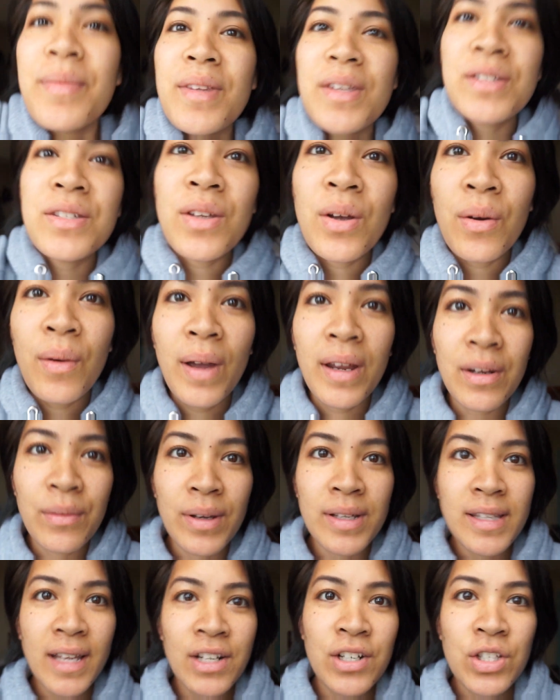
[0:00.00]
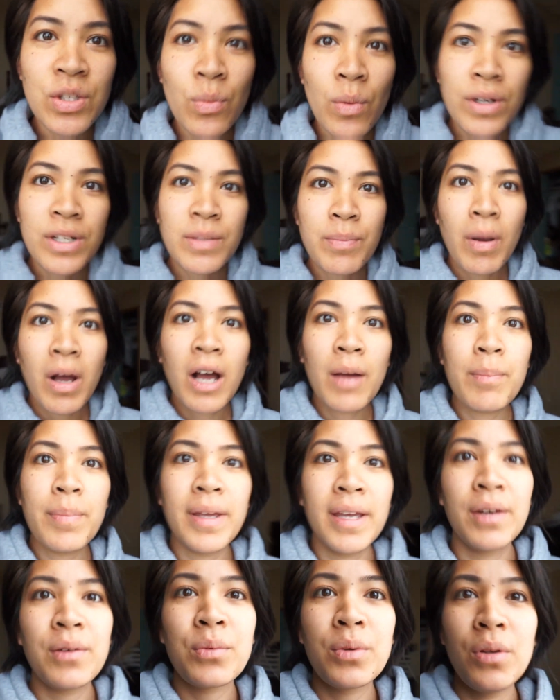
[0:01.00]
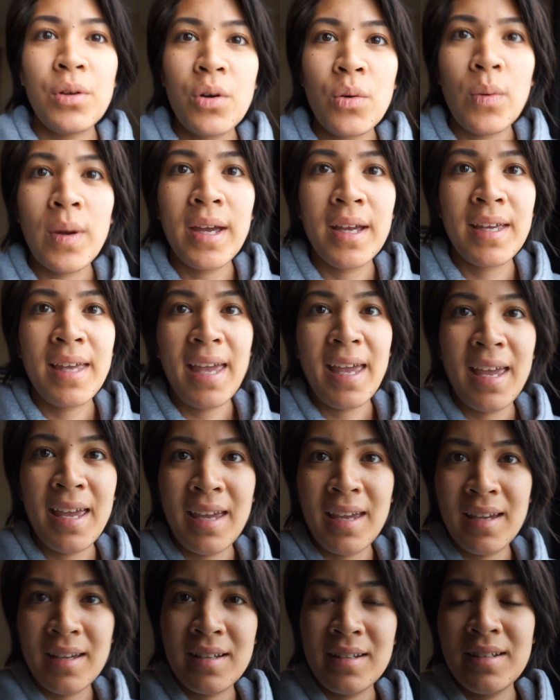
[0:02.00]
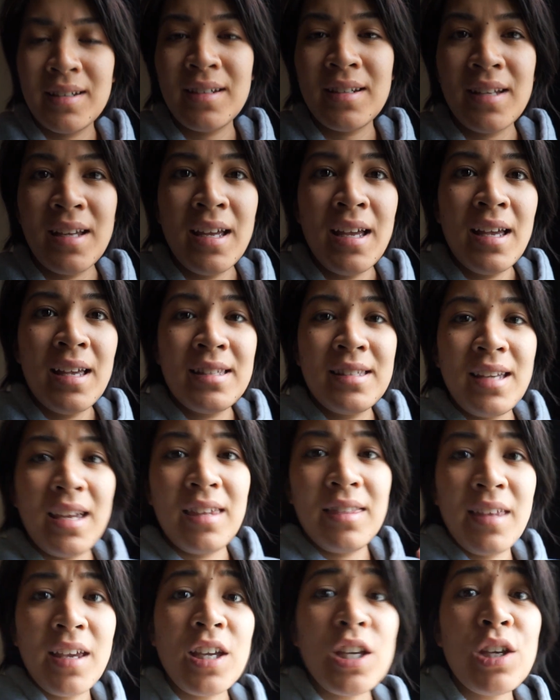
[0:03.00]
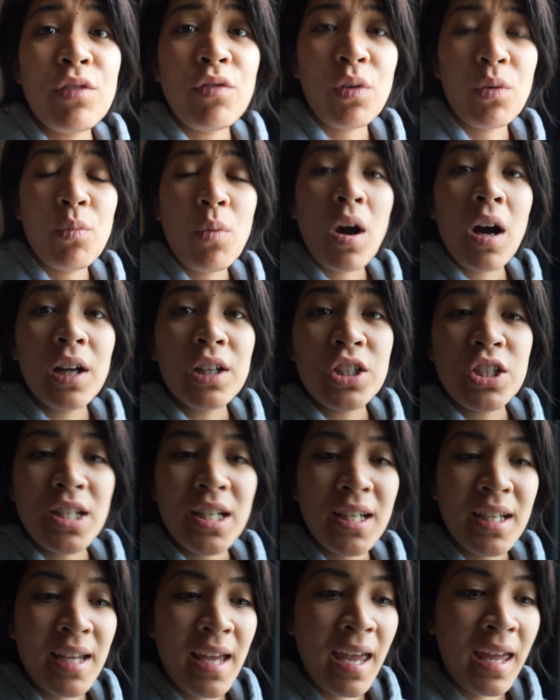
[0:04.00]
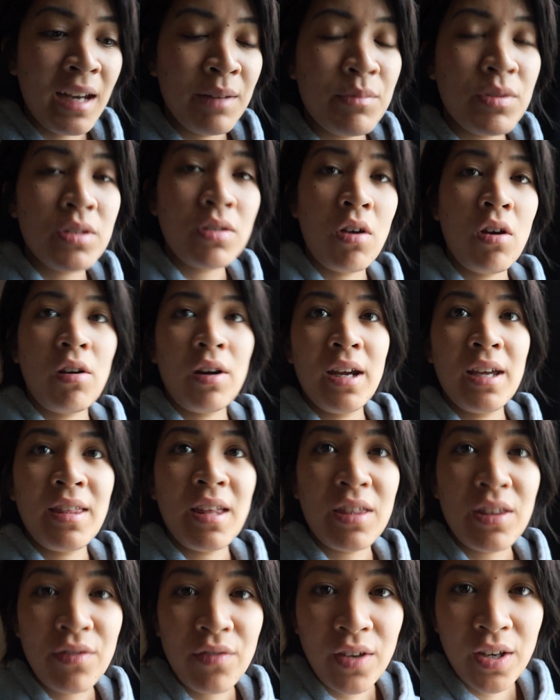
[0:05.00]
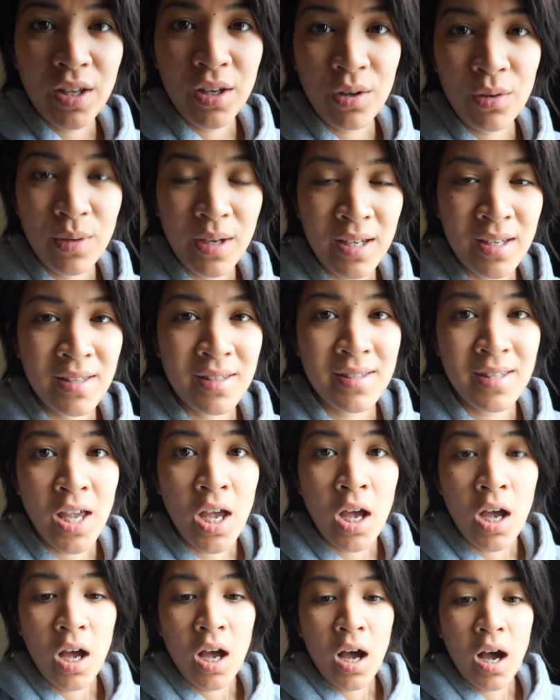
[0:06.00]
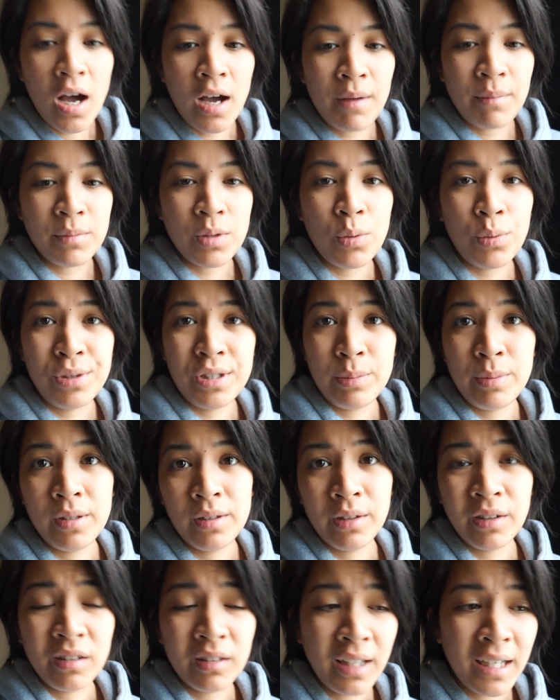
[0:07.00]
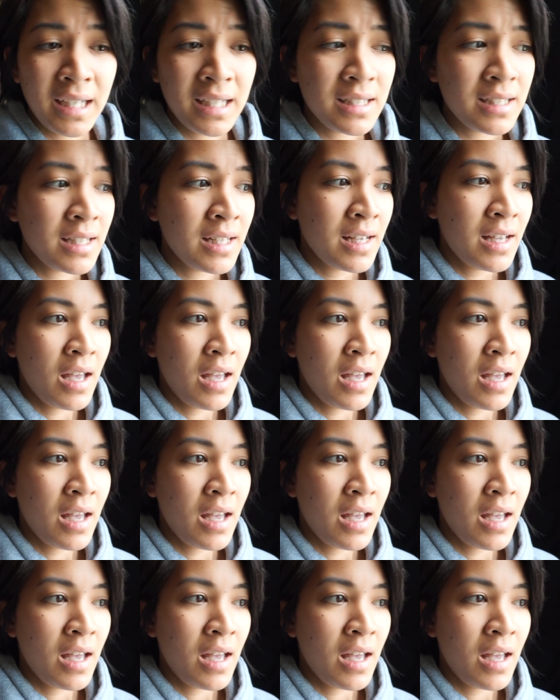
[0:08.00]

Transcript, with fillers: So anyways, I just wanted to pop in real quick and say thank you for watching, and I'm sorry that the video is going to be a little late.